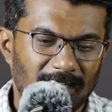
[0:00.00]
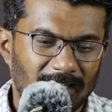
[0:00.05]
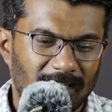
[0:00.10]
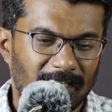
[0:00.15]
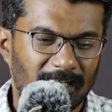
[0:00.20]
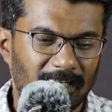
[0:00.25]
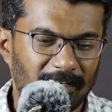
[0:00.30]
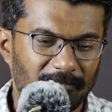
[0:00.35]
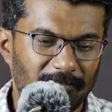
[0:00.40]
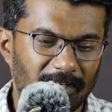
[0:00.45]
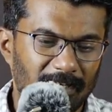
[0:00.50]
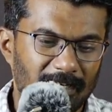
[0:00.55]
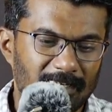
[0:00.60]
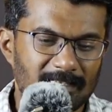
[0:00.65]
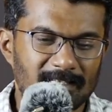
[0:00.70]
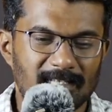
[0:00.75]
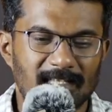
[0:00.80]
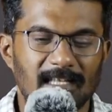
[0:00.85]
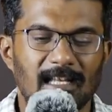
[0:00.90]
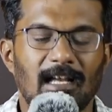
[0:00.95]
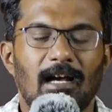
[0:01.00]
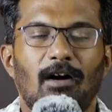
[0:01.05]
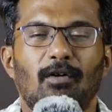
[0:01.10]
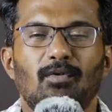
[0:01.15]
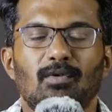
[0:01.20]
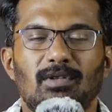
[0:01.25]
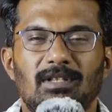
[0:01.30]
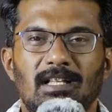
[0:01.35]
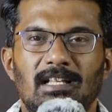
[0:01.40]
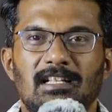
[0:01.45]
Anyway, let's see
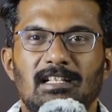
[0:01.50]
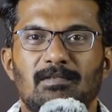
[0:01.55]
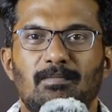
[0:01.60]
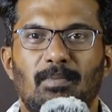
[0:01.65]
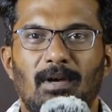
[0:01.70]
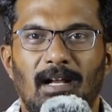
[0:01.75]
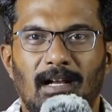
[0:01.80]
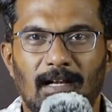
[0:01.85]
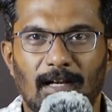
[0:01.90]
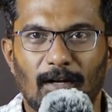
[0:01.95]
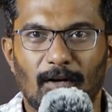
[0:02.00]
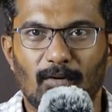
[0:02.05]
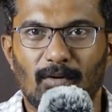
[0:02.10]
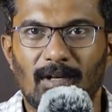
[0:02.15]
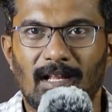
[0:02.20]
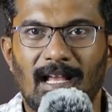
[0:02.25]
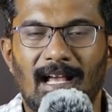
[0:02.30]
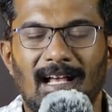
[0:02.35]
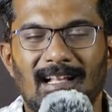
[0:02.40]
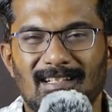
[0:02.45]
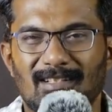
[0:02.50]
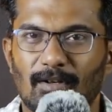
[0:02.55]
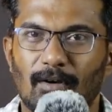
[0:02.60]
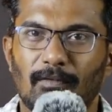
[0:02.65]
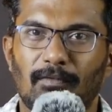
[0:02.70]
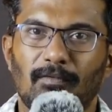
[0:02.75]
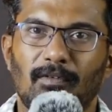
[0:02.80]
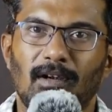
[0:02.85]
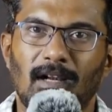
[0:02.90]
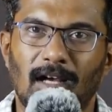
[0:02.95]
how things pan out. As
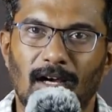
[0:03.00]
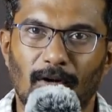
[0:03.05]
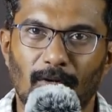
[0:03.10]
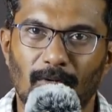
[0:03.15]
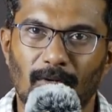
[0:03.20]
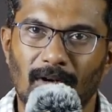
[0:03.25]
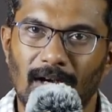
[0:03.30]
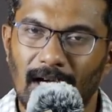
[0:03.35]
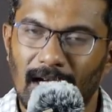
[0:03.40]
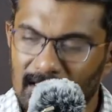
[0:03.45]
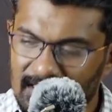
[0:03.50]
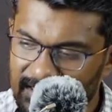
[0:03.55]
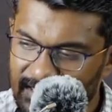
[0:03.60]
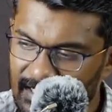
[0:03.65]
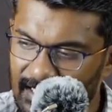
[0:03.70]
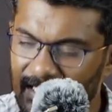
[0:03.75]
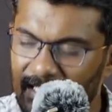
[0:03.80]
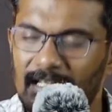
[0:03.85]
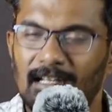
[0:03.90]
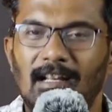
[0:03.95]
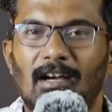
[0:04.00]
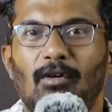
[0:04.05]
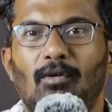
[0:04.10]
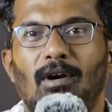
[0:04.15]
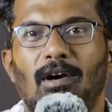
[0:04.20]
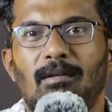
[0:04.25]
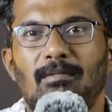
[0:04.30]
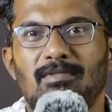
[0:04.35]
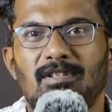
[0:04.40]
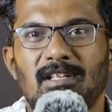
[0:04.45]
of now, still now
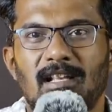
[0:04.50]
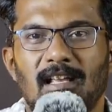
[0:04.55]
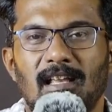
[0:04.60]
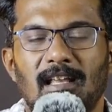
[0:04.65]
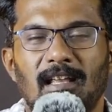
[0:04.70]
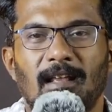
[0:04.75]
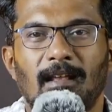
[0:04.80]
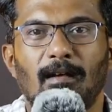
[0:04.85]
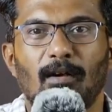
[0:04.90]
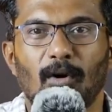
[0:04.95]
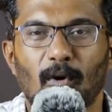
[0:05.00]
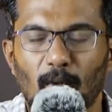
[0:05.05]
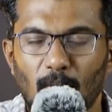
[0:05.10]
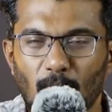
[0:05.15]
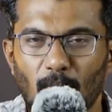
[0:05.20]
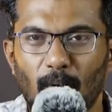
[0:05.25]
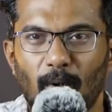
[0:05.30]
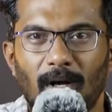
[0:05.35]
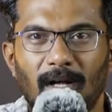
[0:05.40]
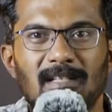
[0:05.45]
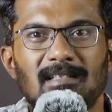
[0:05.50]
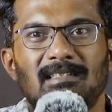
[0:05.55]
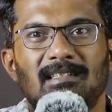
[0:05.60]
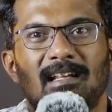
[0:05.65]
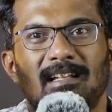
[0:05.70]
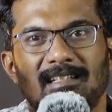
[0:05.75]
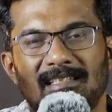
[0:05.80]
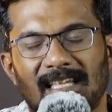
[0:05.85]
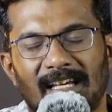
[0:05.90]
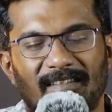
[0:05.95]
I am saying go and
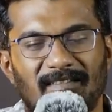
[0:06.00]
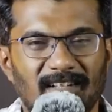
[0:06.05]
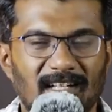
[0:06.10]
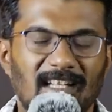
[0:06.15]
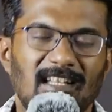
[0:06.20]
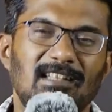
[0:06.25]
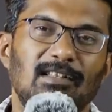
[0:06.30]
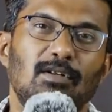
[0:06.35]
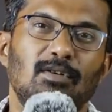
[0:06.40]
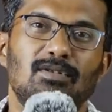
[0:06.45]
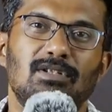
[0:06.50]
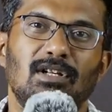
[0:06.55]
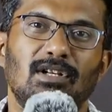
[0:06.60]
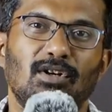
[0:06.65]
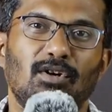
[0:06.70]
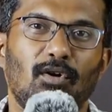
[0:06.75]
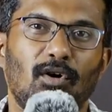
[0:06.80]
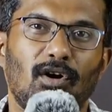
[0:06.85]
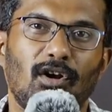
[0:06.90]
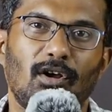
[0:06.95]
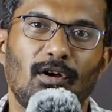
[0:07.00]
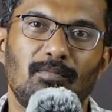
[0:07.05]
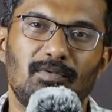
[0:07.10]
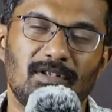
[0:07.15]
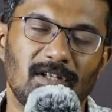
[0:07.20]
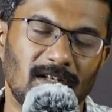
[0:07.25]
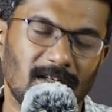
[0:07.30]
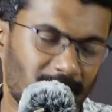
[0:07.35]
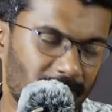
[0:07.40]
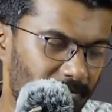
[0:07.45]
sell 17,000 call
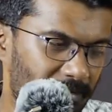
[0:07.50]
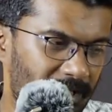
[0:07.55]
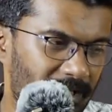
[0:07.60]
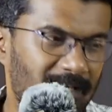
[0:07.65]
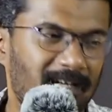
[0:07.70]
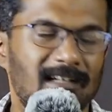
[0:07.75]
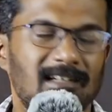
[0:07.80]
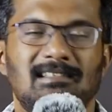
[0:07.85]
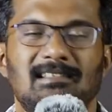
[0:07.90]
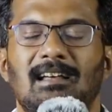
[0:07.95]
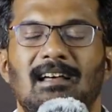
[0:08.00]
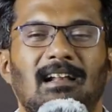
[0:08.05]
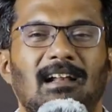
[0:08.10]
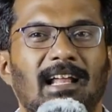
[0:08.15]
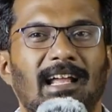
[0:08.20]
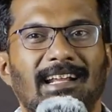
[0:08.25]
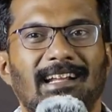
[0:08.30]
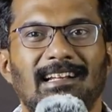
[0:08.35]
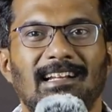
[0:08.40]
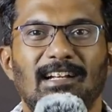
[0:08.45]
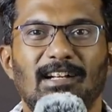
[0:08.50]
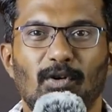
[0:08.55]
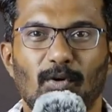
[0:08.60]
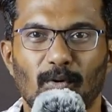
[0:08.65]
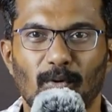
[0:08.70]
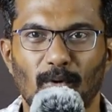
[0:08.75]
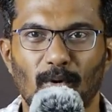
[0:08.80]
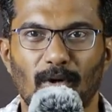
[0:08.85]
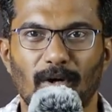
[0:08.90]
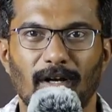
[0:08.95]
option. Markets are likely to
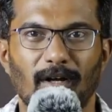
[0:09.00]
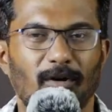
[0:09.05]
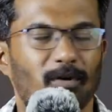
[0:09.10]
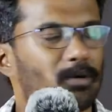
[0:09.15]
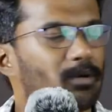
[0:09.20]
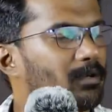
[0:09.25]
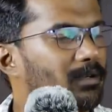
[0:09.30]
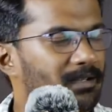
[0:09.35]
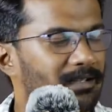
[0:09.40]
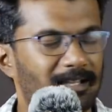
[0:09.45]
go down.